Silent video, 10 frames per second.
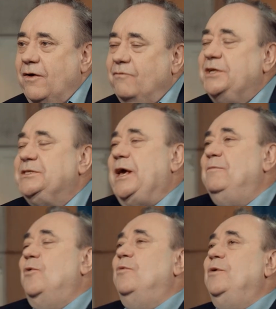Vince
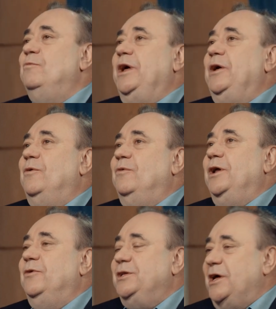Cable, when we
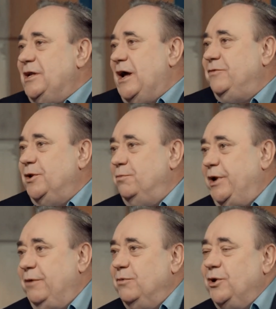return after the
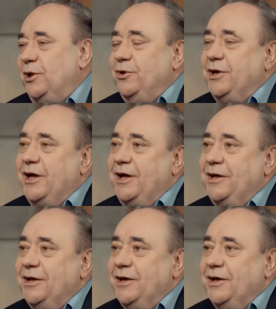break, we're going to look at